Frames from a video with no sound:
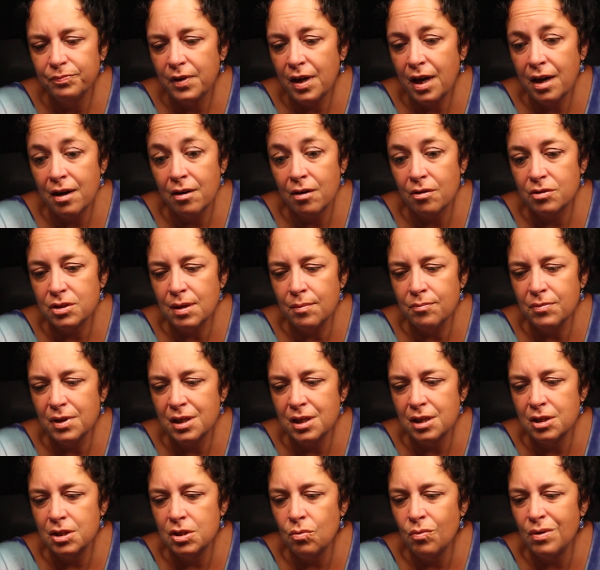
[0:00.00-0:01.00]
I don't know, something
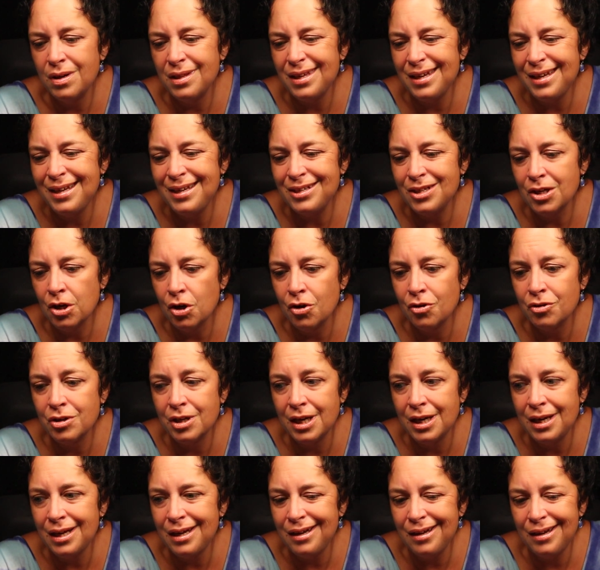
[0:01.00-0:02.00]
to do with
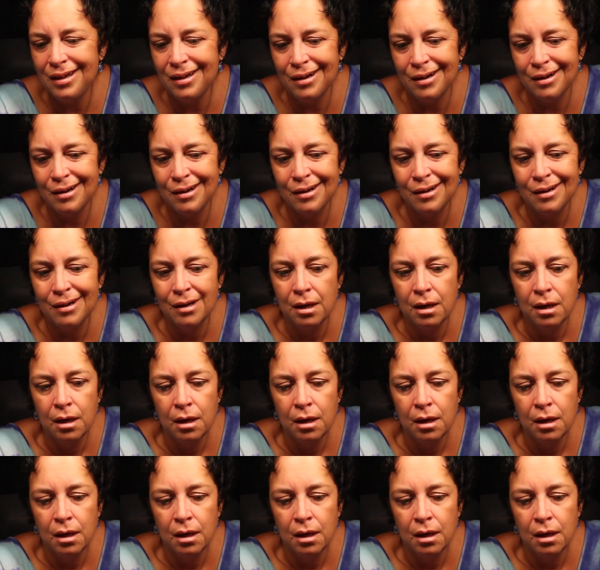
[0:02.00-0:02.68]
eternity here.